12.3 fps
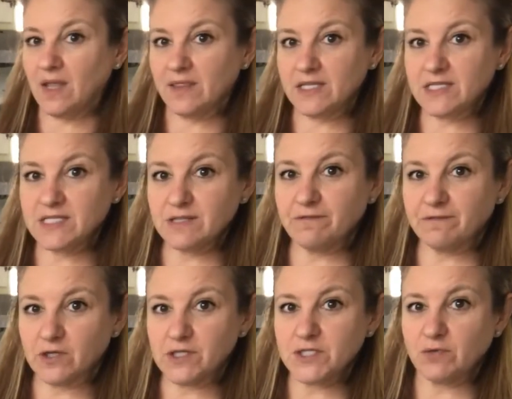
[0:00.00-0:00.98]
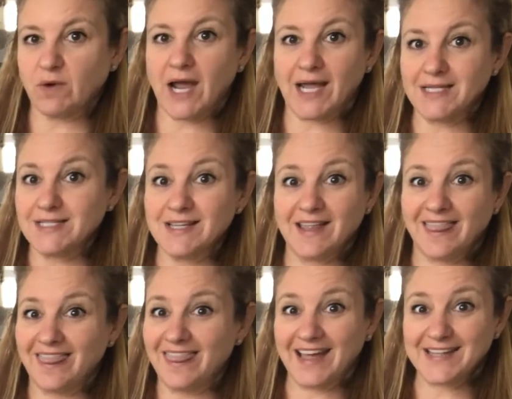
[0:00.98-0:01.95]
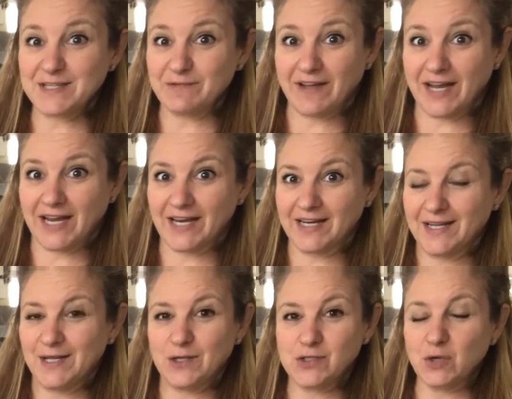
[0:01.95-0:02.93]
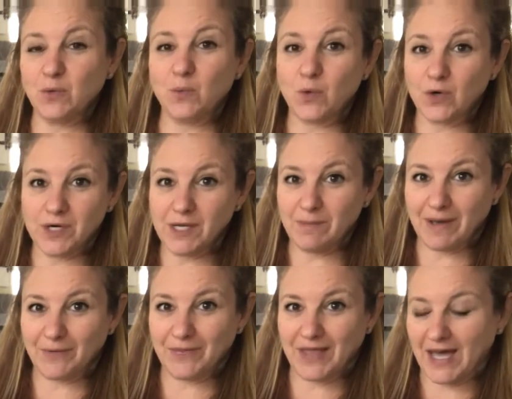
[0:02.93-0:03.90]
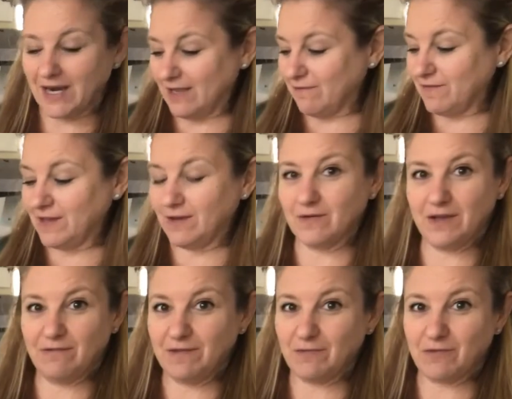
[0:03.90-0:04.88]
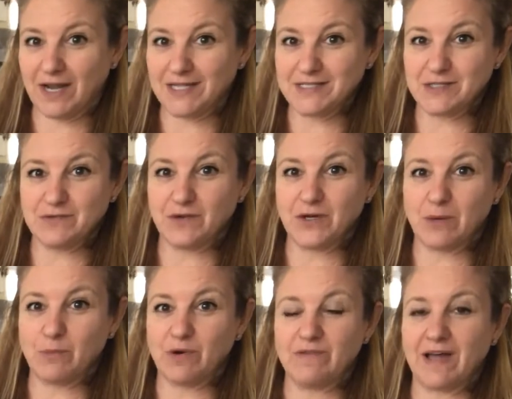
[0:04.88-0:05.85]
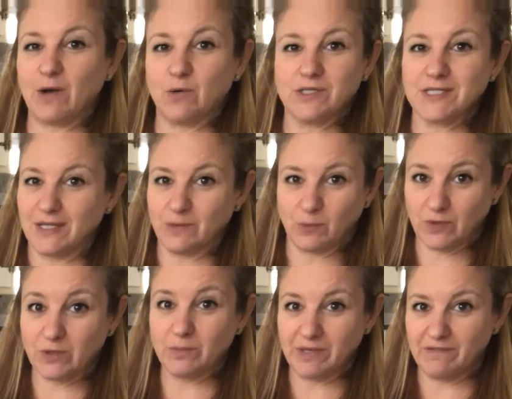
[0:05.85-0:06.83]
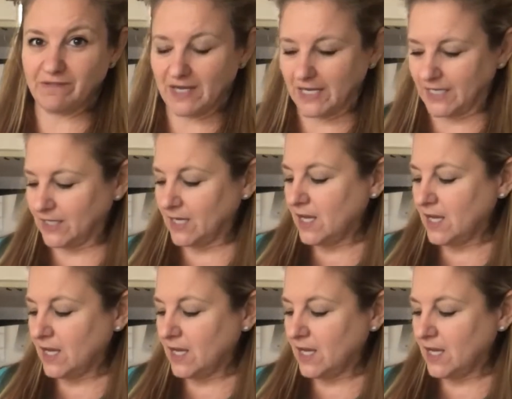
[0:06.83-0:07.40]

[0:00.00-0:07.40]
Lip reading: This is the first rise, that's fine. Don't worry about that. If it rises for a number of hours, it will be fine.